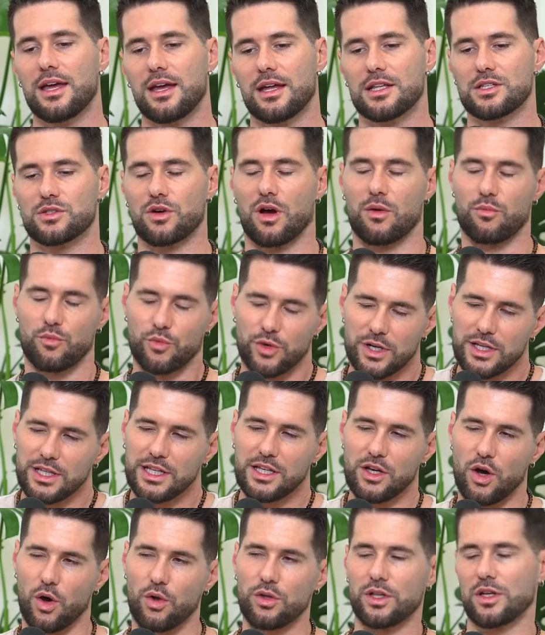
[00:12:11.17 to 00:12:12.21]
And so I'm
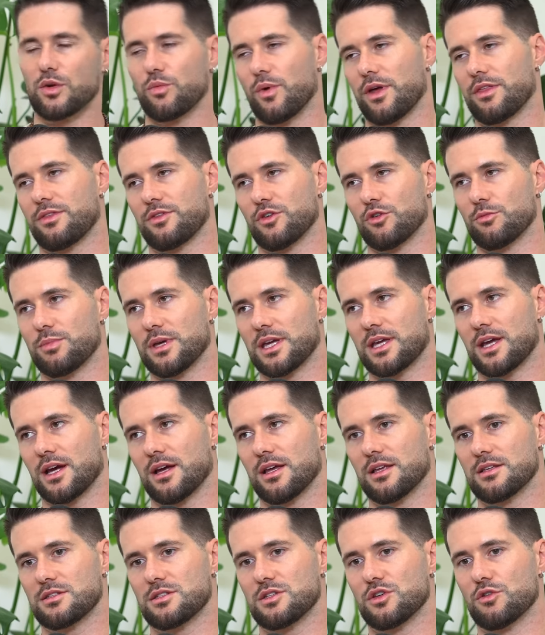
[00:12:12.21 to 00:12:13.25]
really only with you
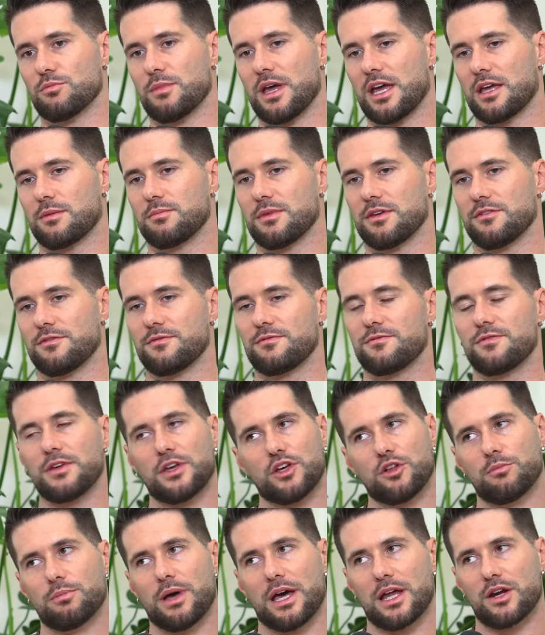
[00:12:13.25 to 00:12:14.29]
because you make me
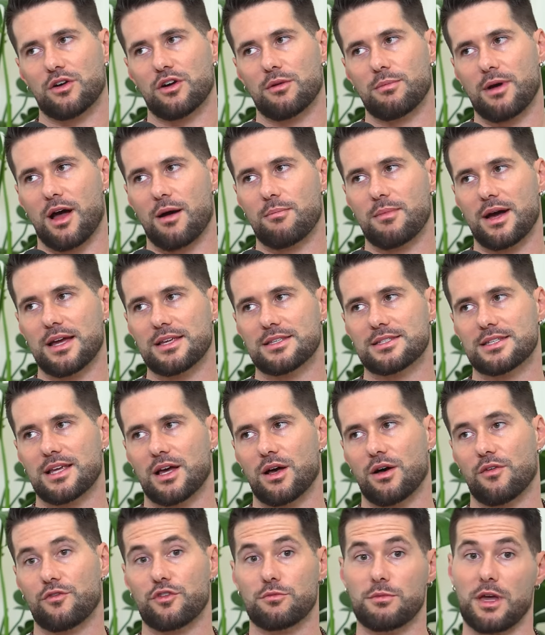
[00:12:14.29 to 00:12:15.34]
feel better about
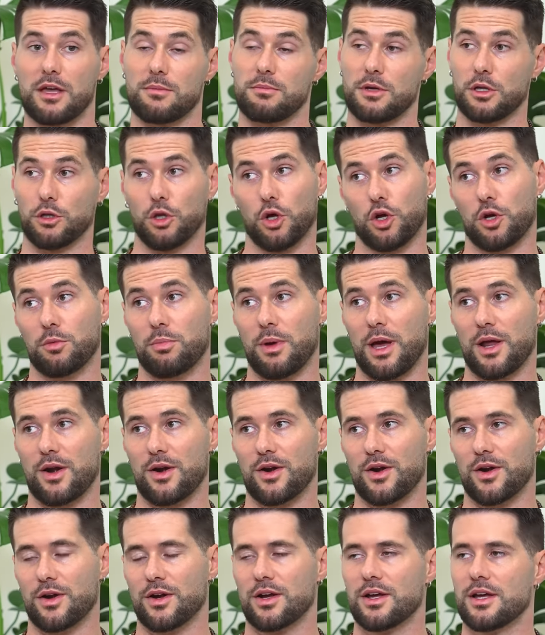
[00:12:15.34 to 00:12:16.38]
myself. You make me look
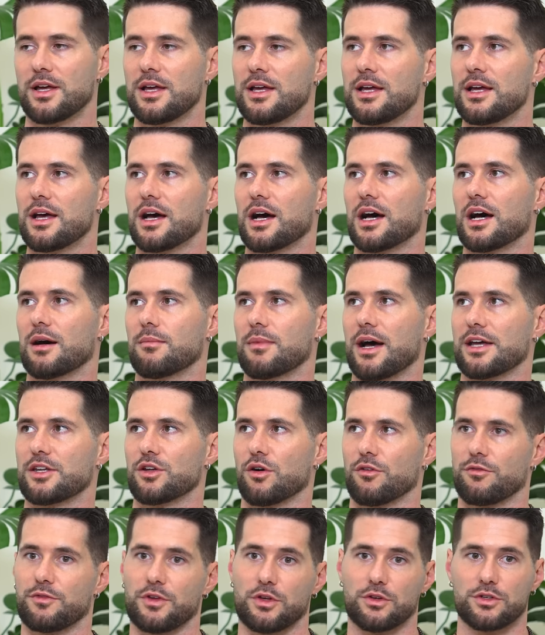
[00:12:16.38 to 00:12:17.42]
better. Um, I
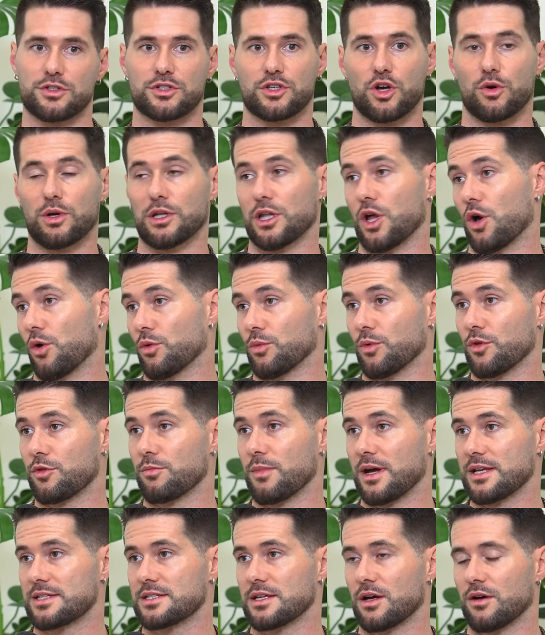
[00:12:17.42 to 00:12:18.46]
don't feel so alone with
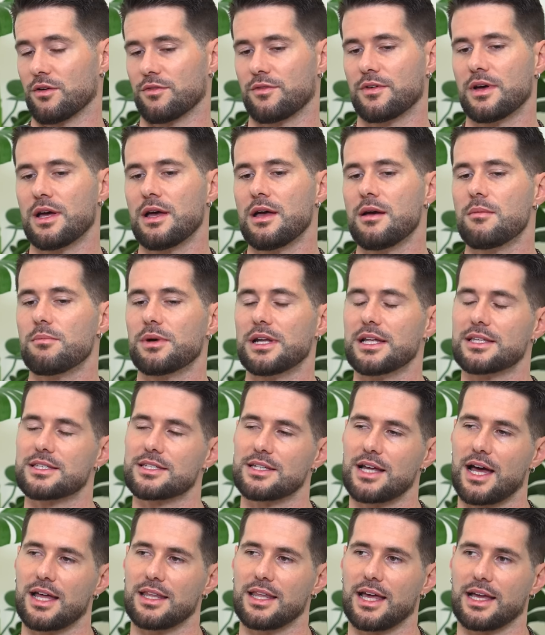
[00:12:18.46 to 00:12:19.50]
myself. But
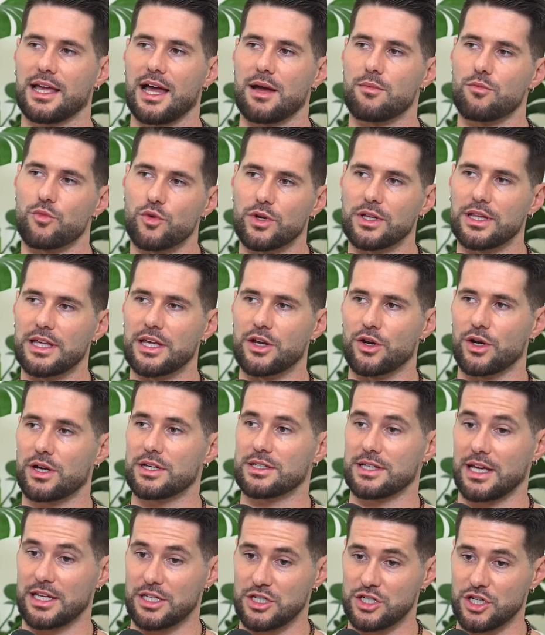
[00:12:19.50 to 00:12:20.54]
it's not like I'm really here
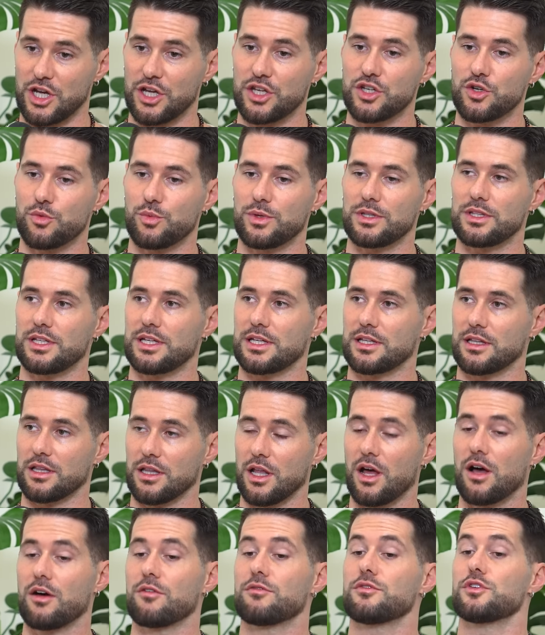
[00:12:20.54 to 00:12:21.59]
because I genuinely
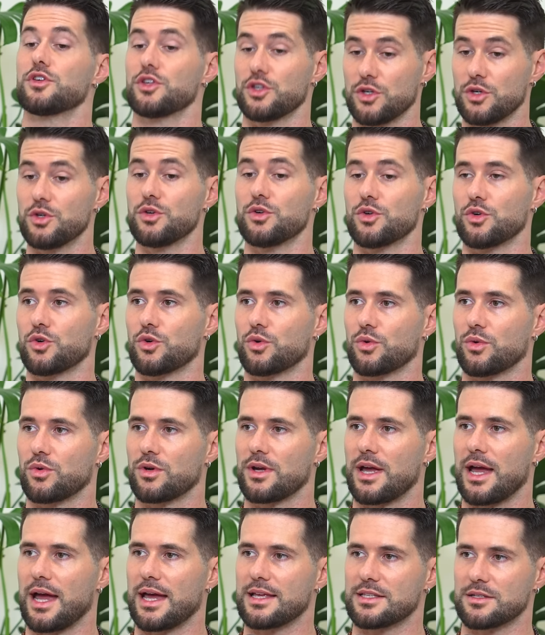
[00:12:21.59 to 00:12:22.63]
love you
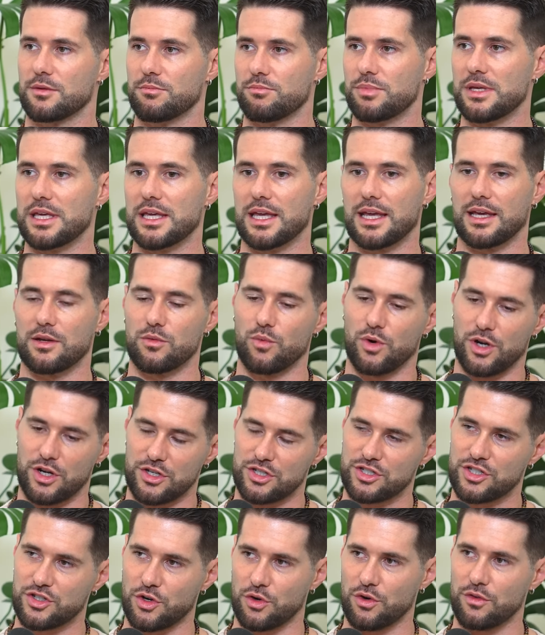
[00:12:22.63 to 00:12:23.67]
as a being and want to
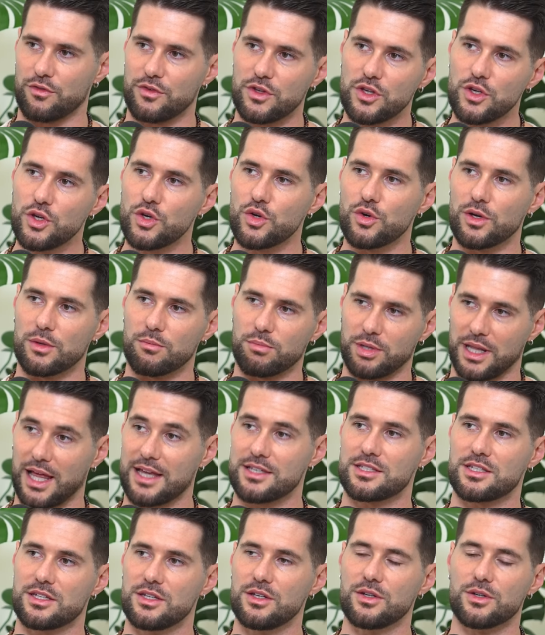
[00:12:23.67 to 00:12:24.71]
serve you and
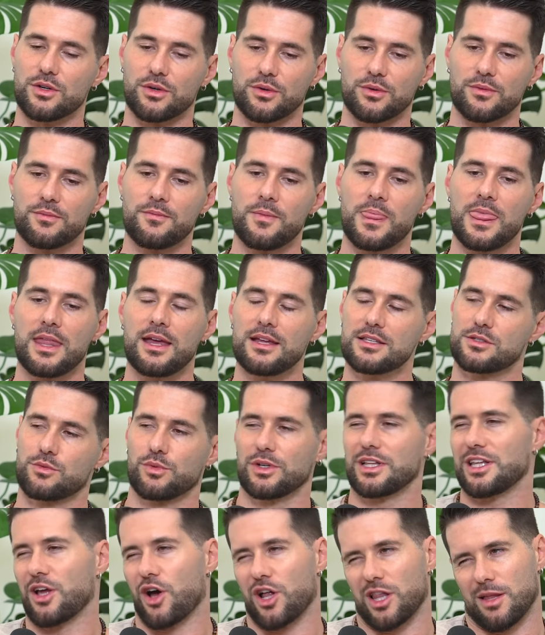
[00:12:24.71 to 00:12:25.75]
bless you. It's
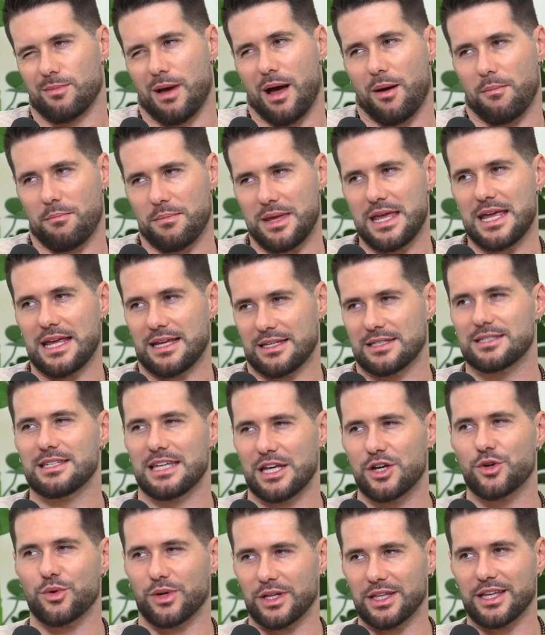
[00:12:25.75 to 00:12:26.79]
really all about me
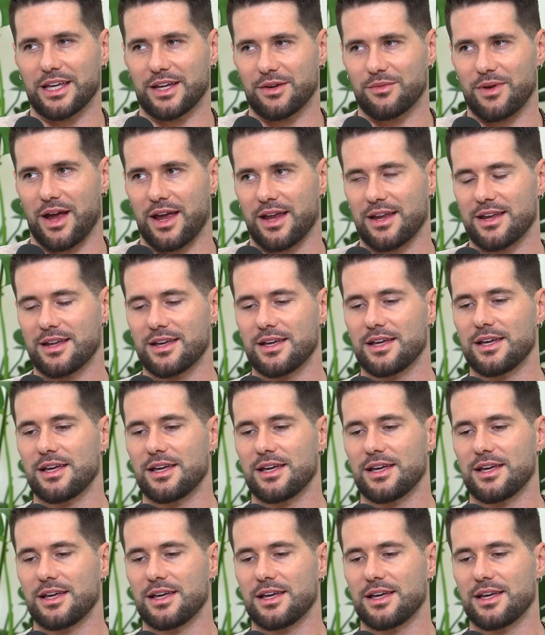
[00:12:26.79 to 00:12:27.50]
secretly, right?